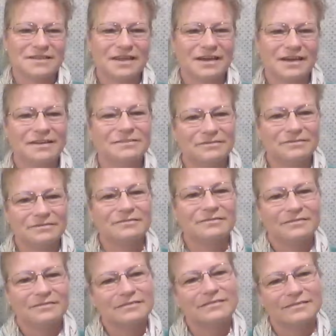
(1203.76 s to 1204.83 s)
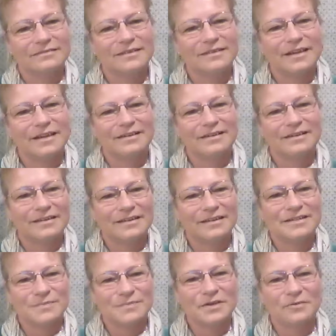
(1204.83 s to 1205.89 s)
Yeah. Mm-hmm. Yeah.
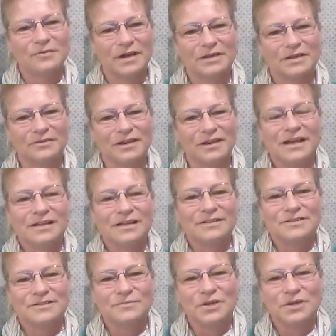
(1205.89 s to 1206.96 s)
It's been mm-hmm. quite good. So, I'm